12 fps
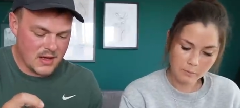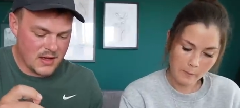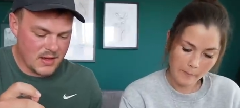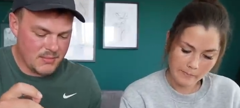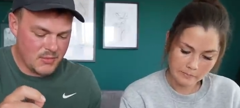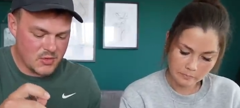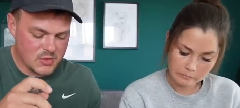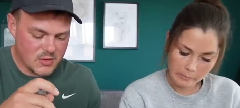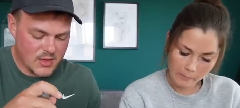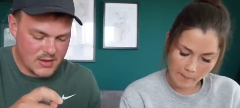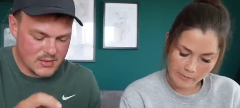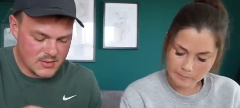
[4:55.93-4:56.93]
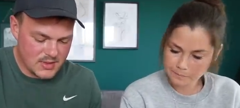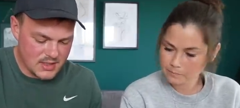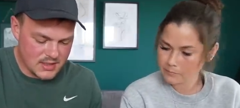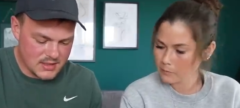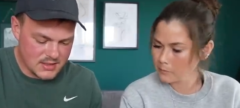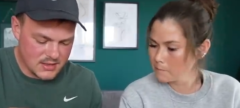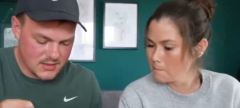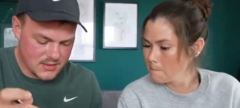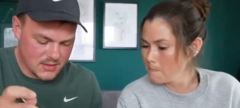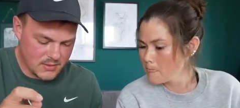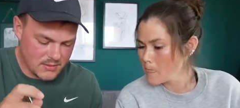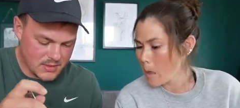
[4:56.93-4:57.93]
Speaker 1: I'm not sure how to eat this.
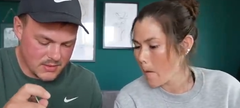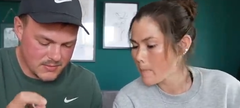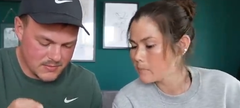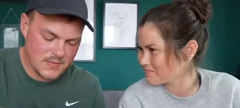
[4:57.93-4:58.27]
Oh, here we go.